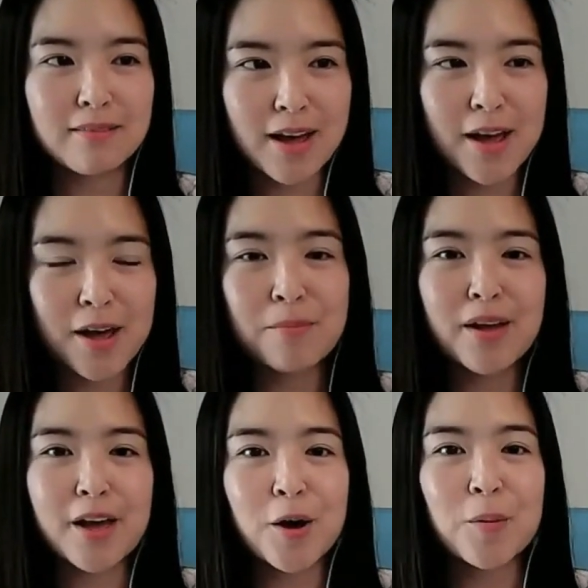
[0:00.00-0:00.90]

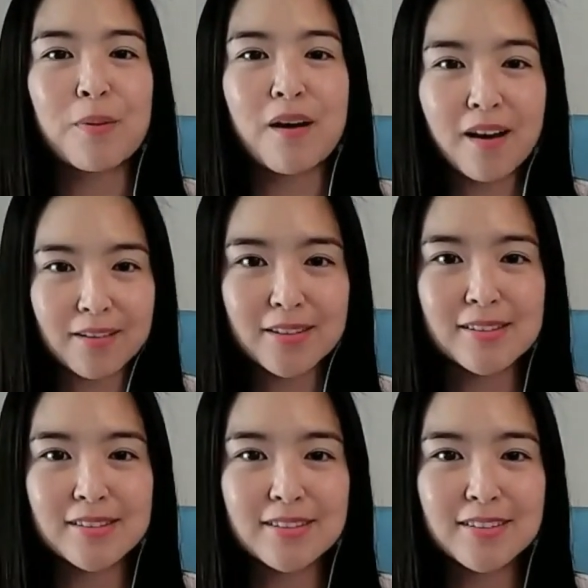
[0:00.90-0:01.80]
them help
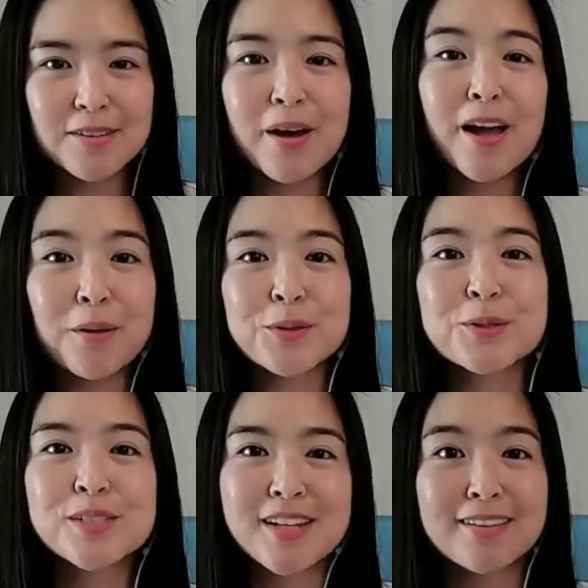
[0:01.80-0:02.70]
us by
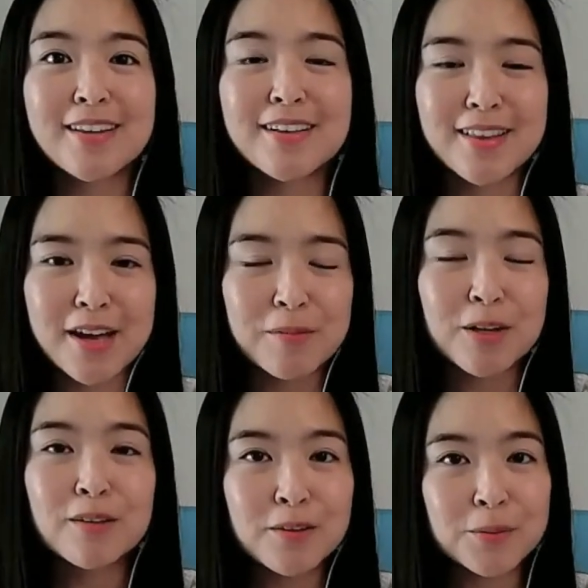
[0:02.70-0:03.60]
understanding them
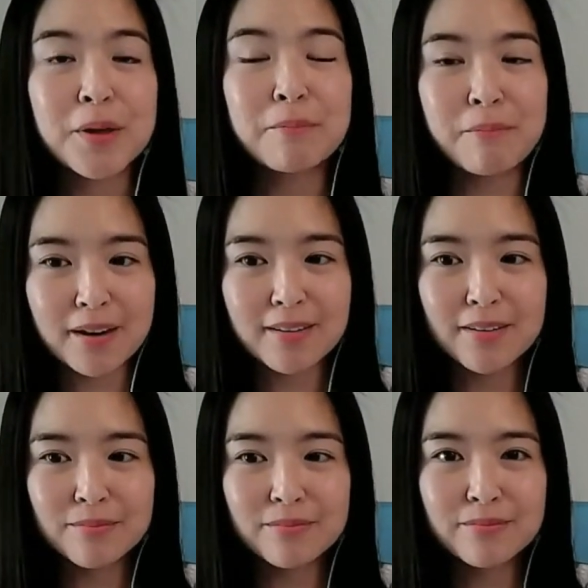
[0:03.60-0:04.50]
a little bit
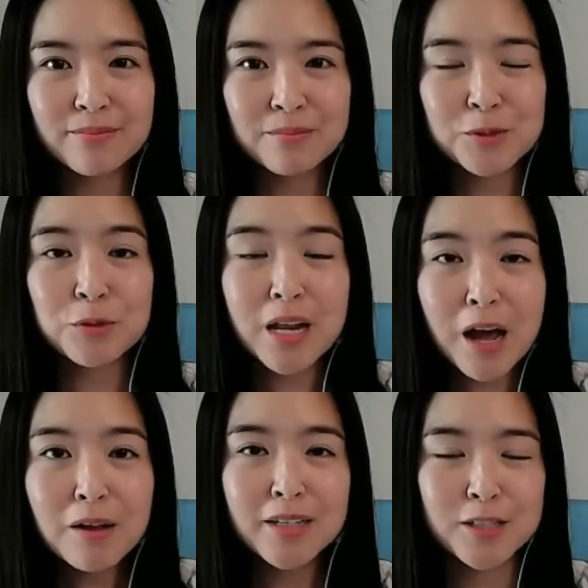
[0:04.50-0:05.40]
better. So
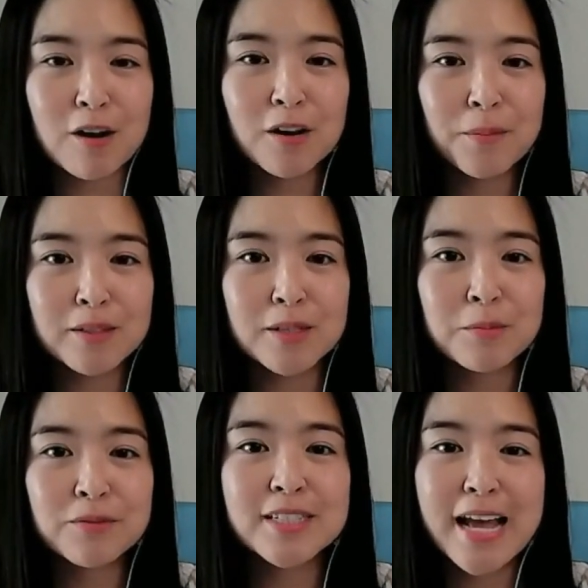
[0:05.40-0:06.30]
now let's talk about some
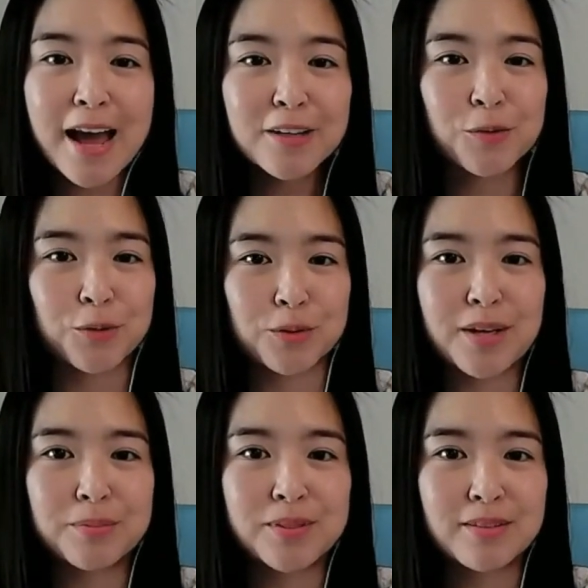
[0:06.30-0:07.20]
of the tactical
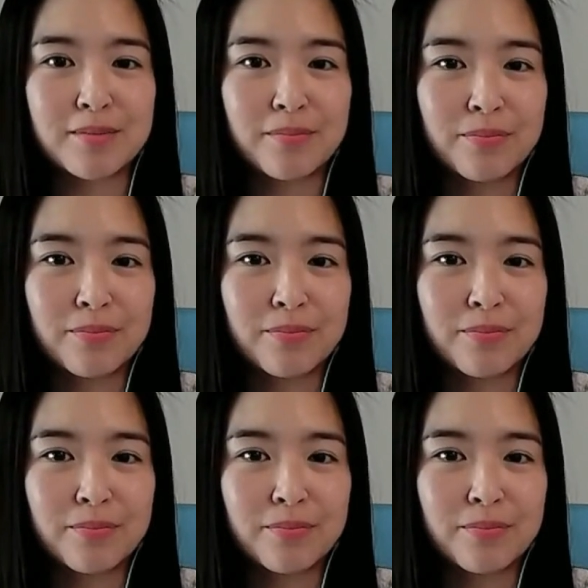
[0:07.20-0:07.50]
tips.